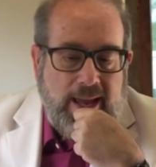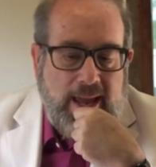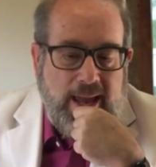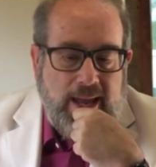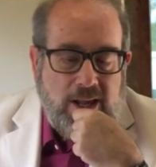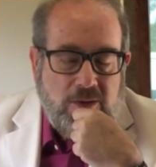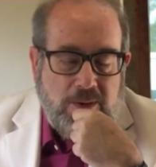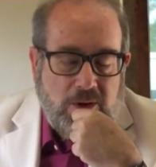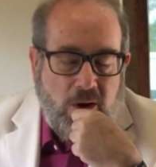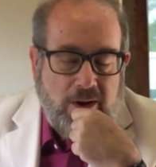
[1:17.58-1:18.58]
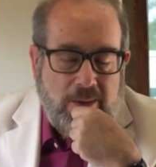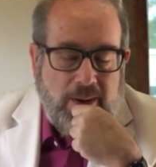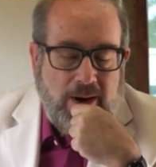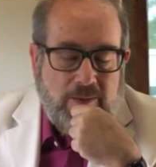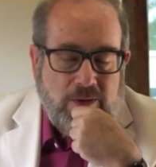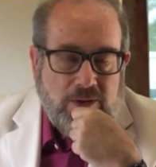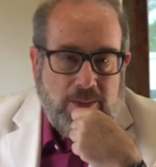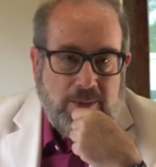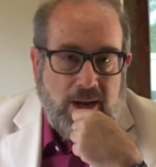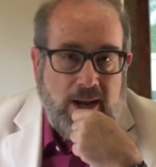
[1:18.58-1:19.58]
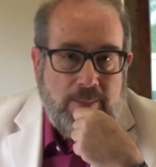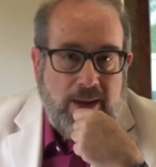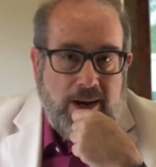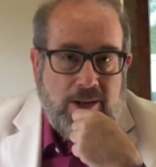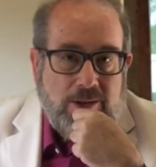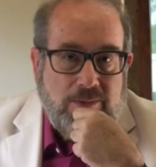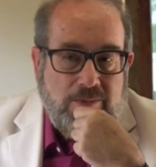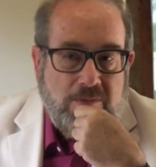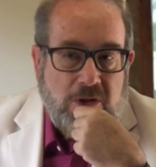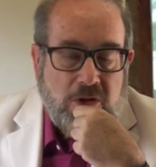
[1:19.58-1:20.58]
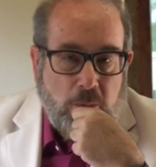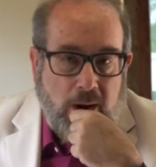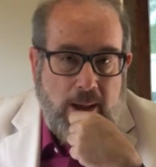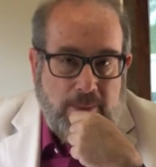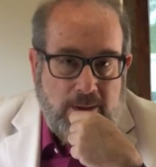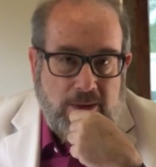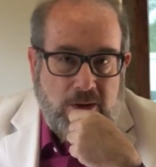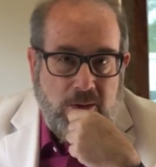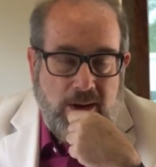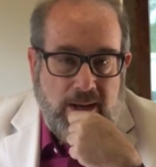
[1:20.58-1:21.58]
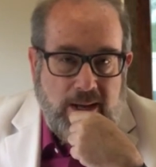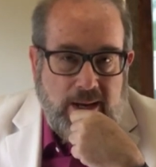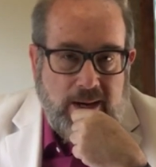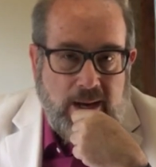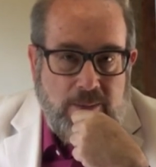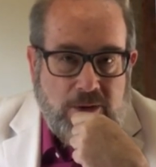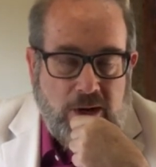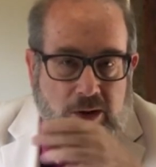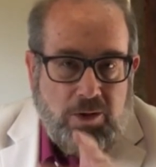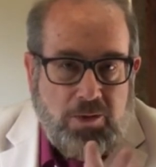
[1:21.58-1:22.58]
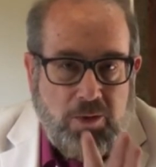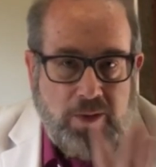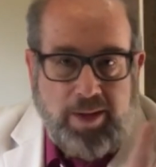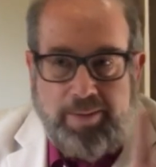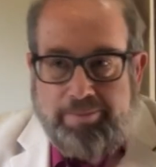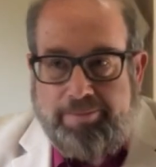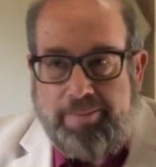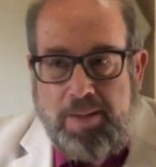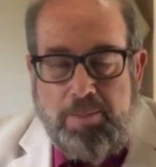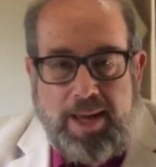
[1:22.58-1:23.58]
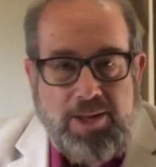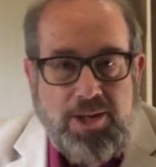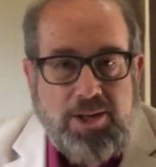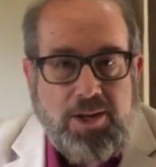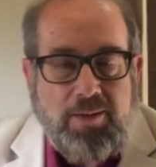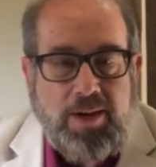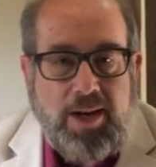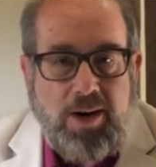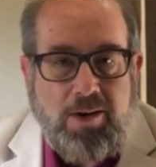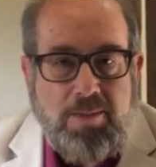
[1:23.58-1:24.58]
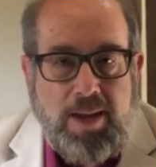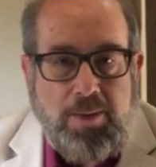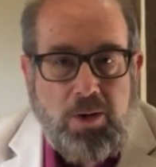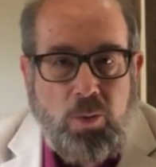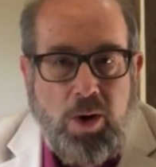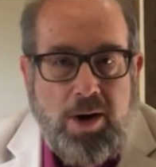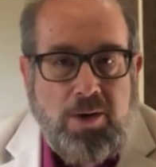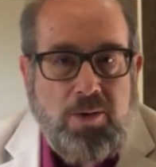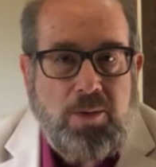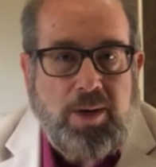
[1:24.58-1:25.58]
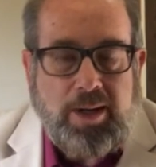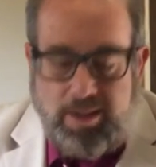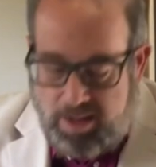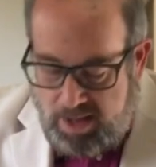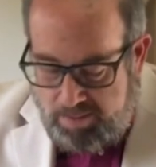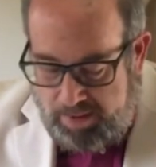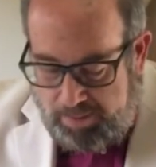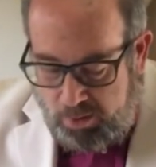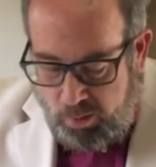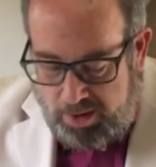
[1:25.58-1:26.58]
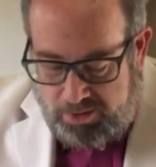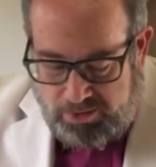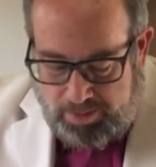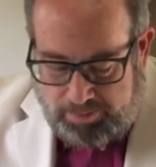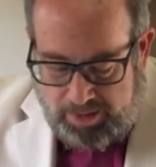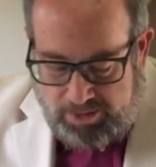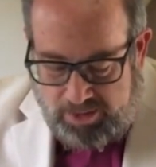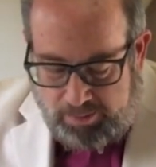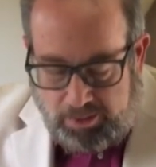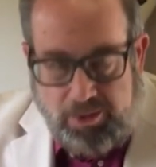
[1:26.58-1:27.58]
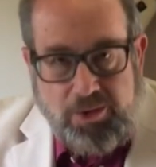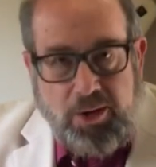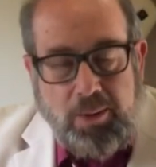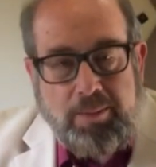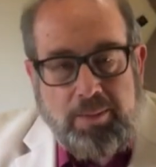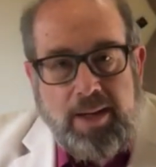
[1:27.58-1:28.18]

and he's been talking about it for some time, and this is what I'm going to be doing, and I'm just going to go through the basics of it here, and maybe you'll want to do something similar. So